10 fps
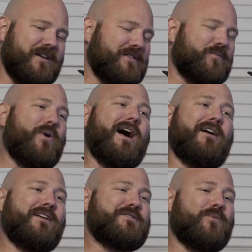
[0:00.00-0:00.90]
it's
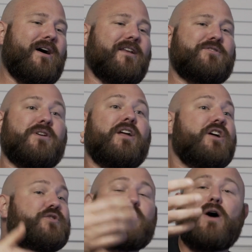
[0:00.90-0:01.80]
wild. It's a wild industry.
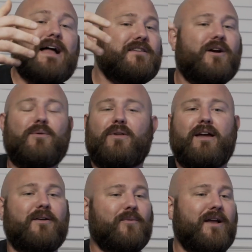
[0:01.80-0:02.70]
So we go out there,
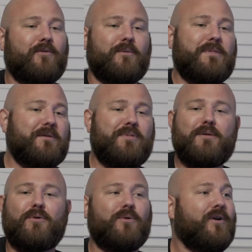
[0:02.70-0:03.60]
like whatever, we're meeting
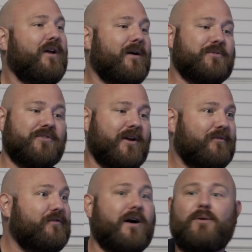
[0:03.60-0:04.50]
people. I'm just like,
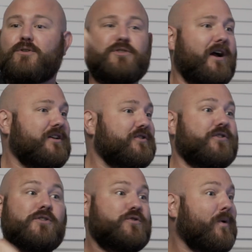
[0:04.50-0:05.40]
fuck it. I just
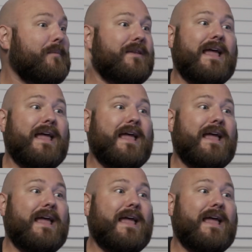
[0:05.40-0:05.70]
start swiping the